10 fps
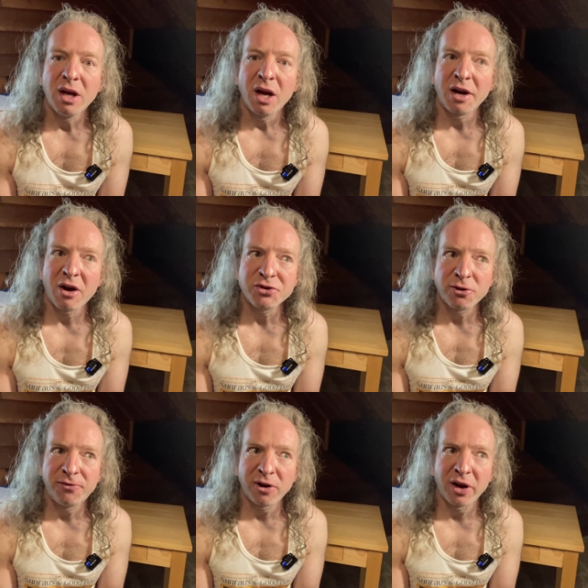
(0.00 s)
And I also
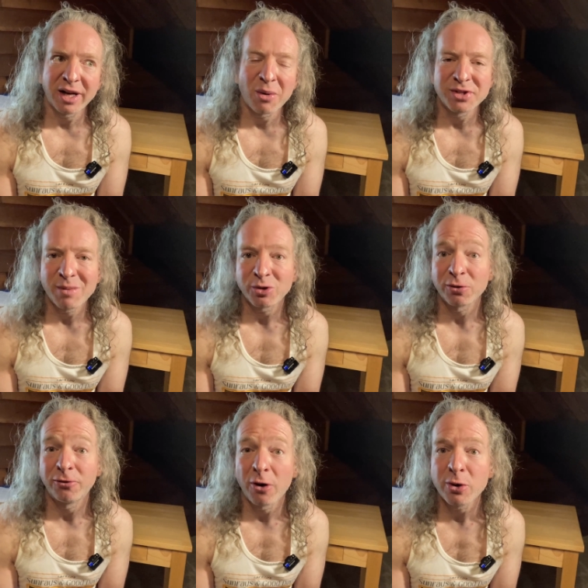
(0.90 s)
felt like I was able to
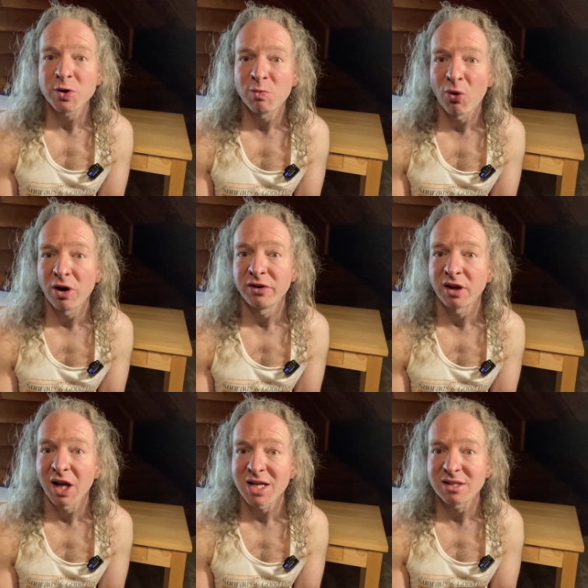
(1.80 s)
focus more on the
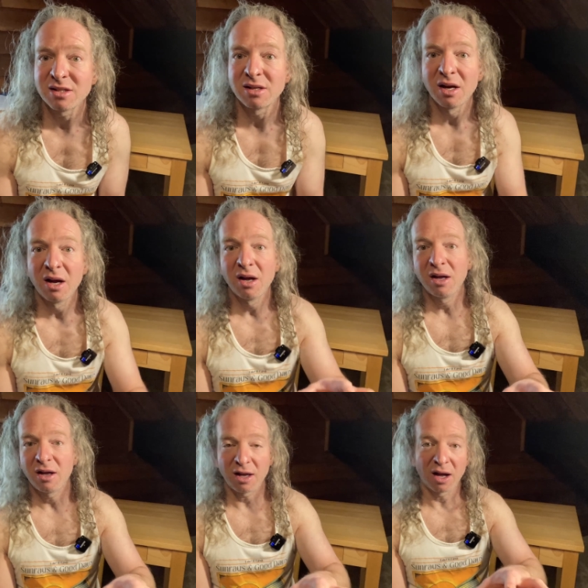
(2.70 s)
classes
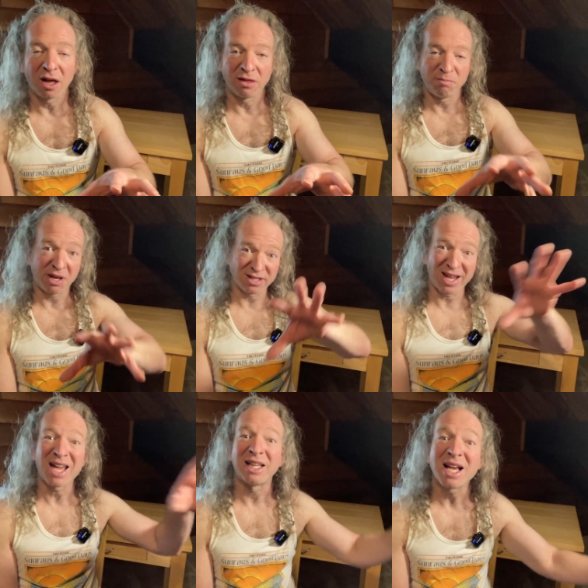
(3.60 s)
uh, because I
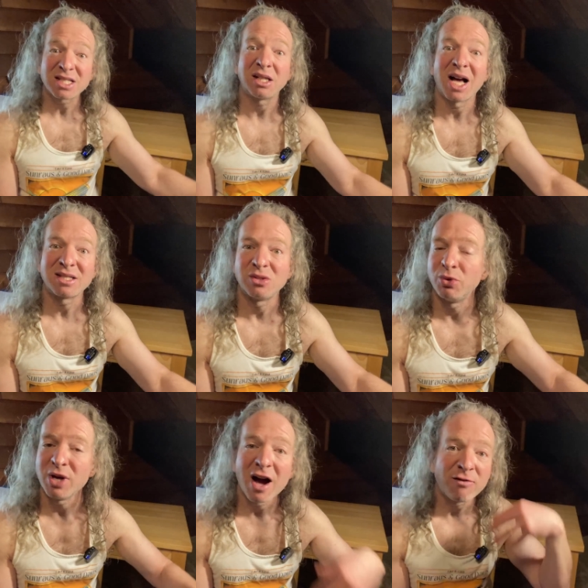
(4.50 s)
had less classes.
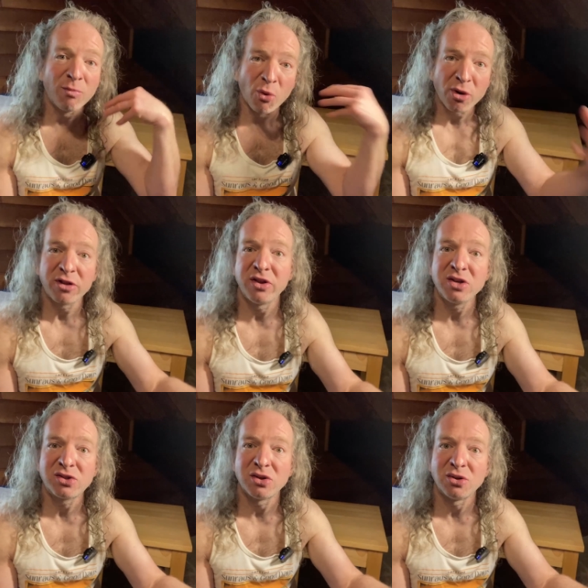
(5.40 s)
When you have more
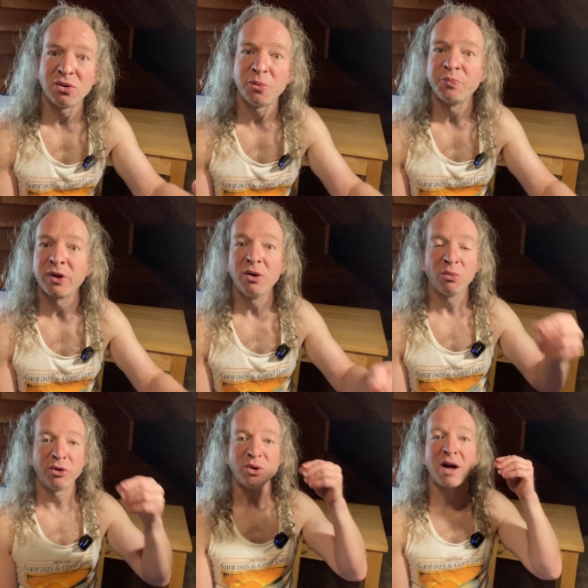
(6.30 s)
things to do,
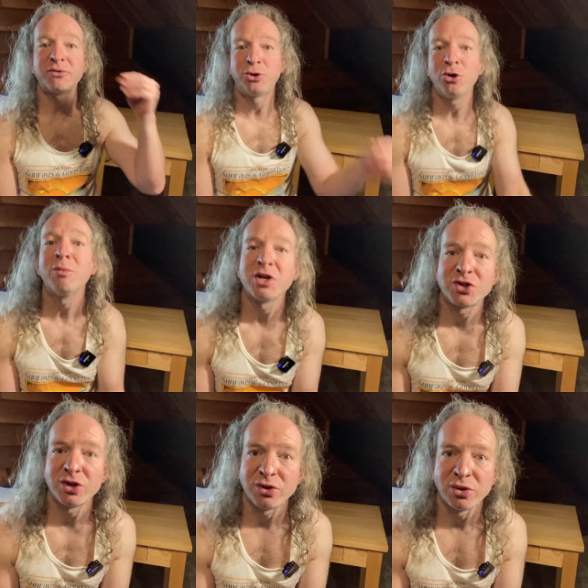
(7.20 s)
when you have too much
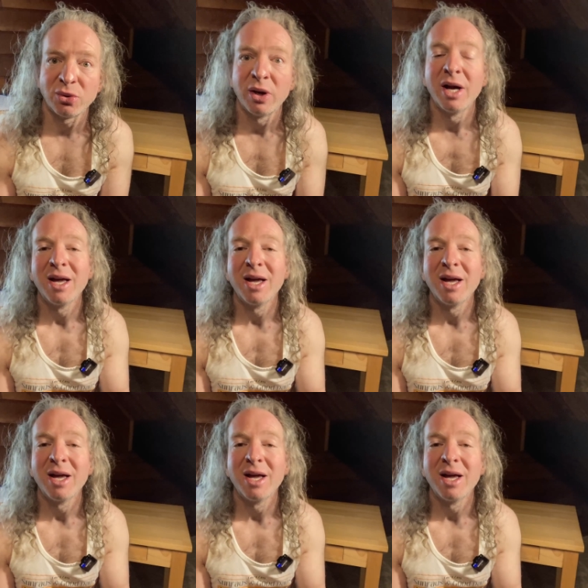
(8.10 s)
to do,